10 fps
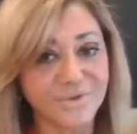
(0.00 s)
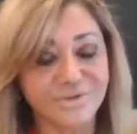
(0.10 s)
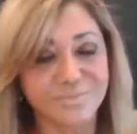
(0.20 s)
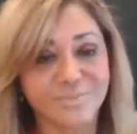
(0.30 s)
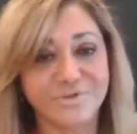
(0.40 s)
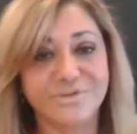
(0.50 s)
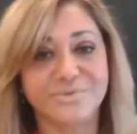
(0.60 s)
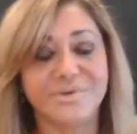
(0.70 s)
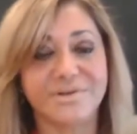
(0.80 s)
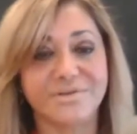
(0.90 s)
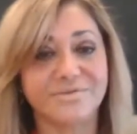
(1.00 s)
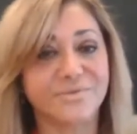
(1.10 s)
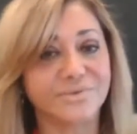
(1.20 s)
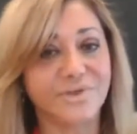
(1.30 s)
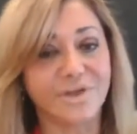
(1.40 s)
going to pursue another
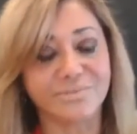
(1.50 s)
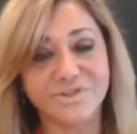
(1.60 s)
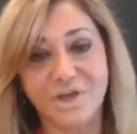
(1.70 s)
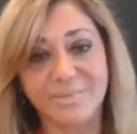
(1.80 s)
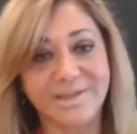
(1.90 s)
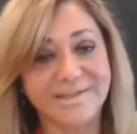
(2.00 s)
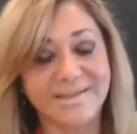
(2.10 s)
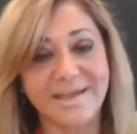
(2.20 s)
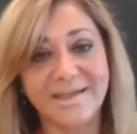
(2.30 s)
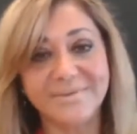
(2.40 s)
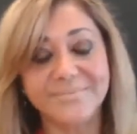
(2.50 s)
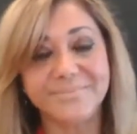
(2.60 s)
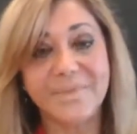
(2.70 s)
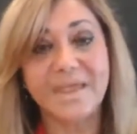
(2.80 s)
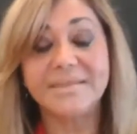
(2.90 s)
full-time job like that,
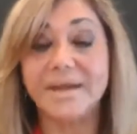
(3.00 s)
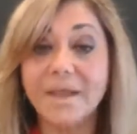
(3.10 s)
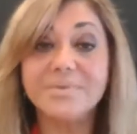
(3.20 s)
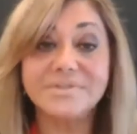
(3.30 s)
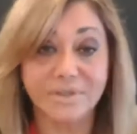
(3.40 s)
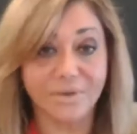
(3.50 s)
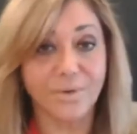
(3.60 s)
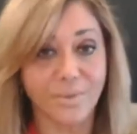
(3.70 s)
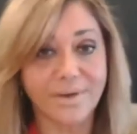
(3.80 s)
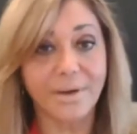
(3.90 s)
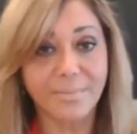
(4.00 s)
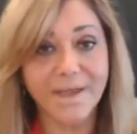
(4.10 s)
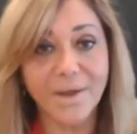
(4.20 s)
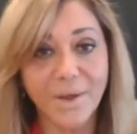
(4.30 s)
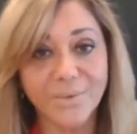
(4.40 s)
and I was going to go out on
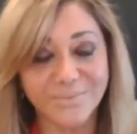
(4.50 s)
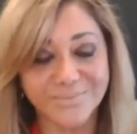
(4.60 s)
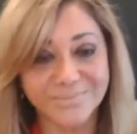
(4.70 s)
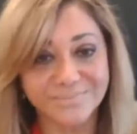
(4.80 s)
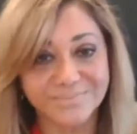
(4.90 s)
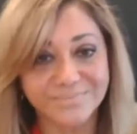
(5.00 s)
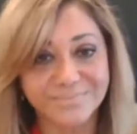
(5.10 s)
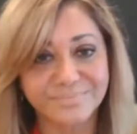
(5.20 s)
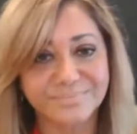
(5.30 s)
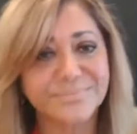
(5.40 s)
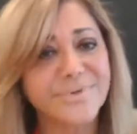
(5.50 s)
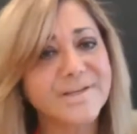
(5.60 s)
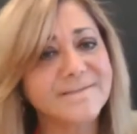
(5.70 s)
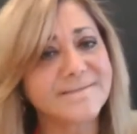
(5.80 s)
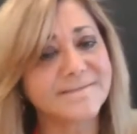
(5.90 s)
my own.
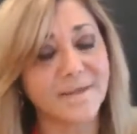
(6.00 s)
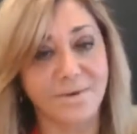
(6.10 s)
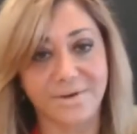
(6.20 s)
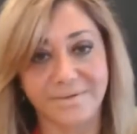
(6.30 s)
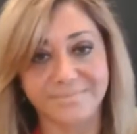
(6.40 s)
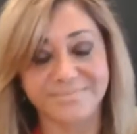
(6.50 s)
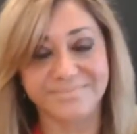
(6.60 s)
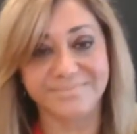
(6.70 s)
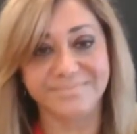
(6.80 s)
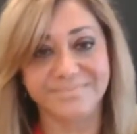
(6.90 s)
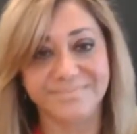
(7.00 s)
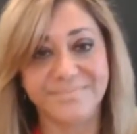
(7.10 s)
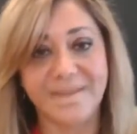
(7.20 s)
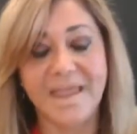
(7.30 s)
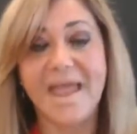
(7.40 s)
Pretty scary.
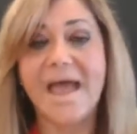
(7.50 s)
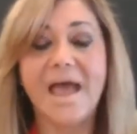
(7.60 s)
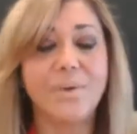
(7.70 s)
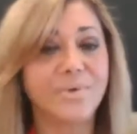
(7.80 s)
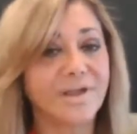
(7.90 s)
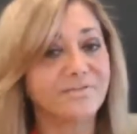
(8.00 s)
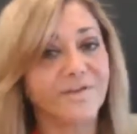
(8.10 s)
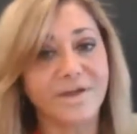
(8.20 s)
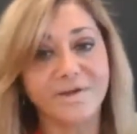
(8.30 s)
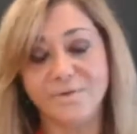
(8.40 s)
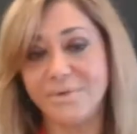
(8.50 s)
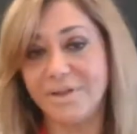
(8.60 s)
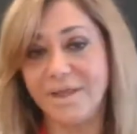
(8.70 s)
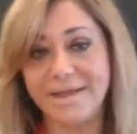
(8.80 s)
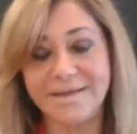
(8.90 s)
How would I find new
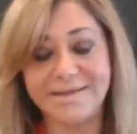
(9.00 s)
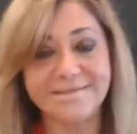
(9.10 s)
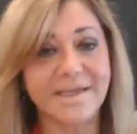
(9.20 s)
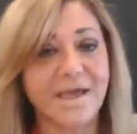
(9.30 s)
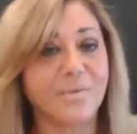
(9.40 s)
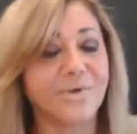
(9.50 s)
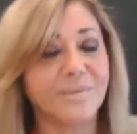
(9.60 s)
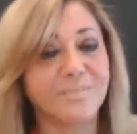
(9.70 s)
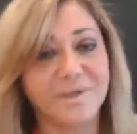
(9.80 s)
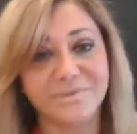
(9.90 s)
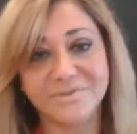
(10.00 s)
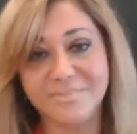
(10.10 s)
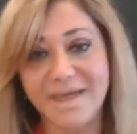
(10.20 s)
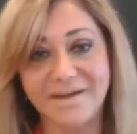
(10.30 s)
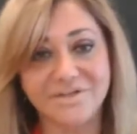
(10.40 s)
clients? How would I be able to
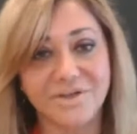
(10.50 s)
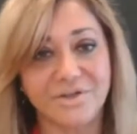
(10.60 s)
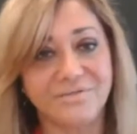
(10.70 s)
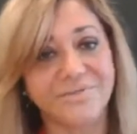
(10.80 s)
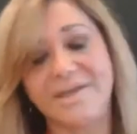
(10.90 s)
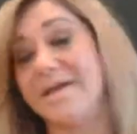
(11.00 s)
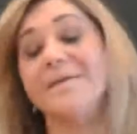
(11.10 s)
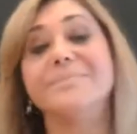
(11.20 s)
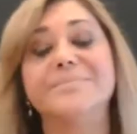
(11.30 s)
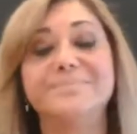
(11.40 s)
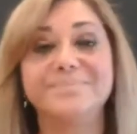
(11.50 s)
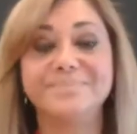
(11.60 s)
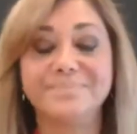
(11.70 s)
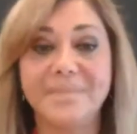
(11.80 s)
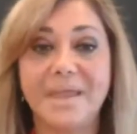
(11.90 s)
manage all of that?
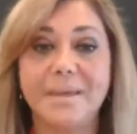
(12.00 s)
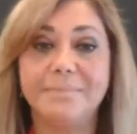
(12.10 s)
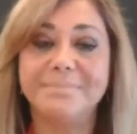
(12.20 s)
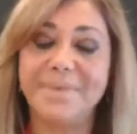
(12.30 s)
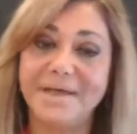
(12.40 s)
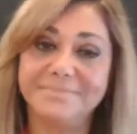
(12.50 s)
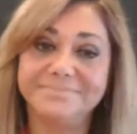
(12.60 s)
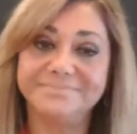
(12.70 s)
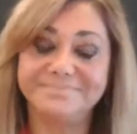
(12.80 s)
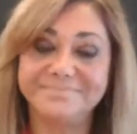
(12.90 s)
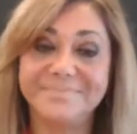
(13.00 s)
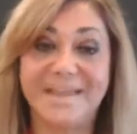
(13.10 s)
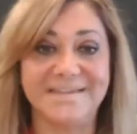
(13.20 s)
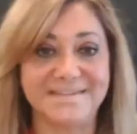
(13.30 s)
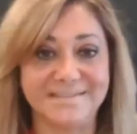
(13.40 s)
But
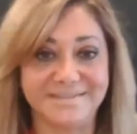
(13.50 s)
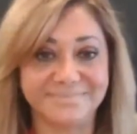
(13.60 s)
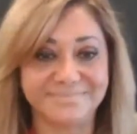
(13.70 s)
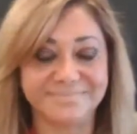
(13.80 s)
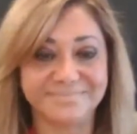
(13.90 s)
I did.